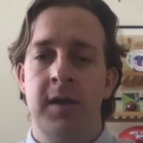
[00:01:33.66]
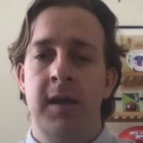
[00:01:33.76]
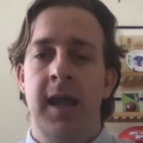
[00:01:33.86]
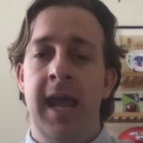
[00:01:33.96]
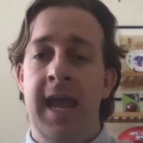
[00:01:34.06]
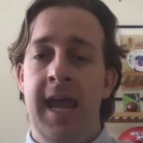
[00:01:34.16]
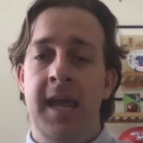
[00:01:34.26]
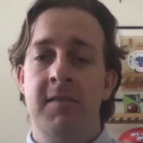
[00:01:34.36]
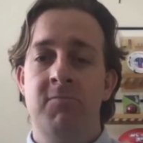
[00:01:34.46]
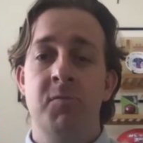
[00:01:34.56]

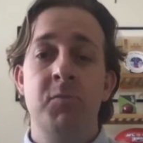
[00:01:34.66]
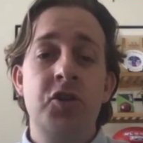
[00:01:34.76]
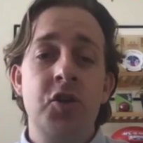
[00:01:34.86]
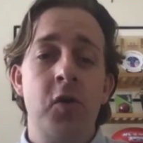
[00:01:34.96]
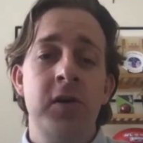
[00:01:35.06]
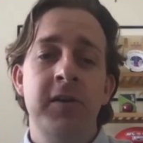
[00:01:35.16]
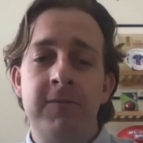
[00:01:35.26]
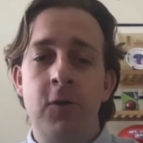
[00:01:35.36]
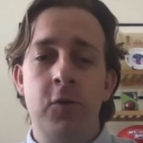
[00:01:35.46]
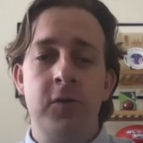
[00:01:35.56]
And the majority of
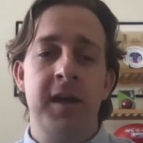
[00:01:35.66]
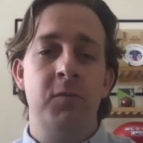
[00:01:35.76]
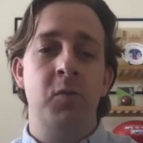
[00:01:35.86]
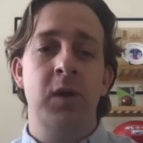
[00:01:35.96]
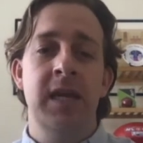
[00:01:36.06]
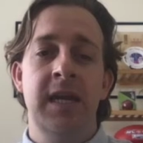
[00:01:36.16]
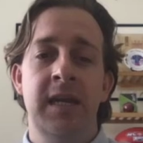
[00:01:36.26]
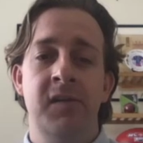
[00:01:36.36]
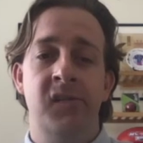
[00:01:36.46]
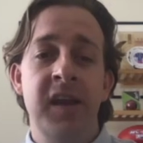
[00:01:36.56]
fraud that
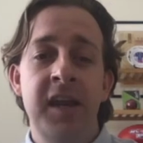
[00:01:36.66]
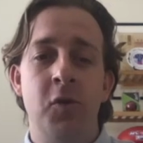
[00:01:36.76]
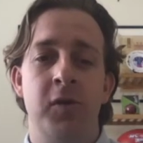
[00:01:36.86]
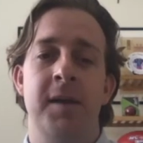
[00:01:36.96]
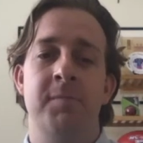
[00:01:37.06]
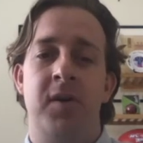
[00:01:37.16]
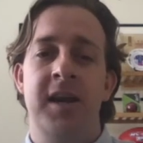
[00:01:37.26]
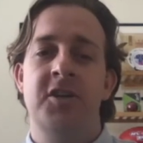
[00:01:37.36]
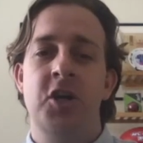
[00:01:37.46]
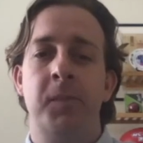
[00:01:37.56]
we see or that
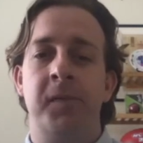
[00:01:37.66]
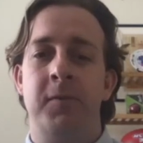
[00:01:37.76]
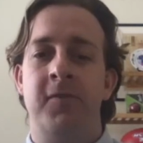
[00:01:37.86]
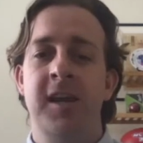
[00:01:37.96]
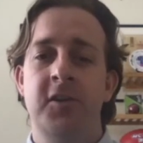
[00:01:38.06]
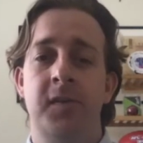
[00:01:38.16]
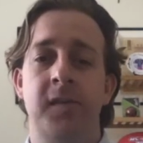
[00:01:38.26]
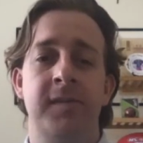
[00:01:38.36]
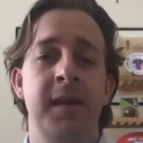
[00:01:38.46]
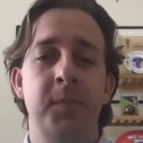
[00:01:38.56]
Branch helps prevent
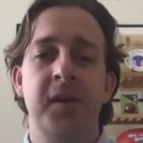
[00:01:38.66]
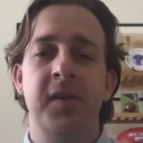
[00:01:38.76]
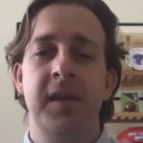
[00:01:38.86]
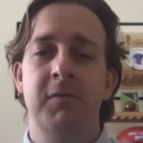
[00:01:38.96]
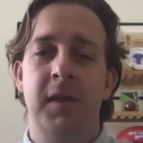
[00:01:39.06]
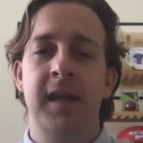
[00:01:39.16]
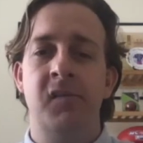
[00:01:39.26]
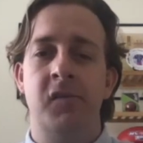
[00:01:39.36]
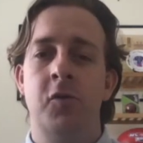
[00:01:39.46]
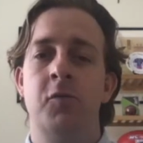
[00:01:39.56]
typically
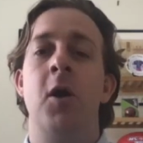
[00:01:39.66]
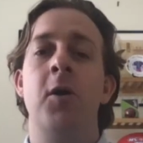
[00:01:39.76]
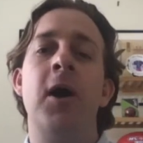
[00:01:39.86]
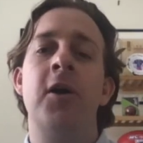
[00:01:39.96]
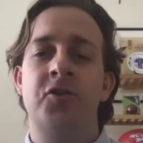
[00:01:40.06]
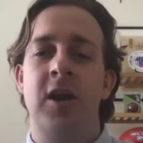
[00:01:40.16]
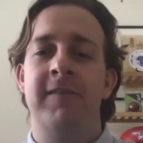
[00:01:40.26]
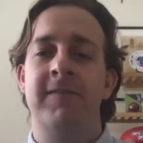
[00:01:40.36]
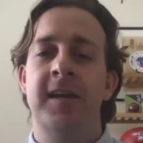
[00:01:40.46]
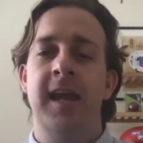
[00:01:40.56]
relates to mobile
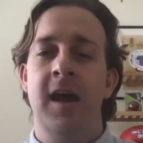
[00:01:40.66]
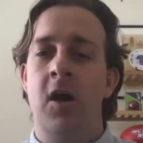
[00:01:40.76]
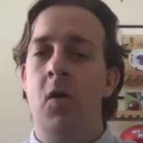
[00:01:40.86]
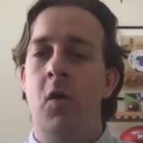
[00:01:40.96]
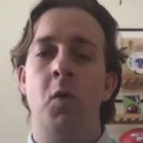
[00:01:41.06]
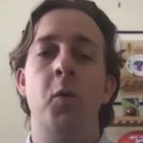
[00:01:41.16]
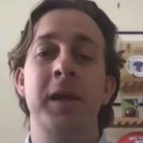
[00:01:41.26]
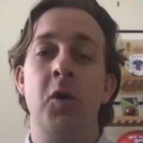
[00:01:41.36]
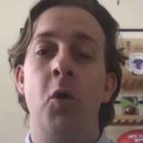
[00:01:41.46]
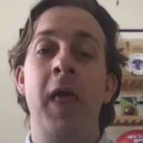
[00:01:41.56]
traffic or what we
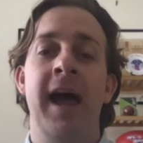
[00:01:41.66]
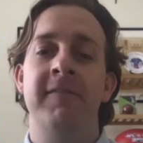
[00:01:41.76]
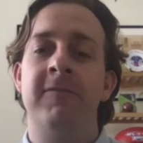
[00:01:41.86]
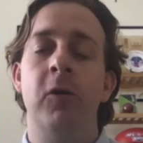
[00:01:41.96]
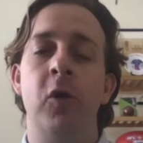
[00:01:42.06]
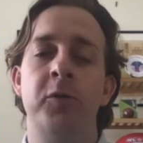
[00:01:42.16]
call ad fraud.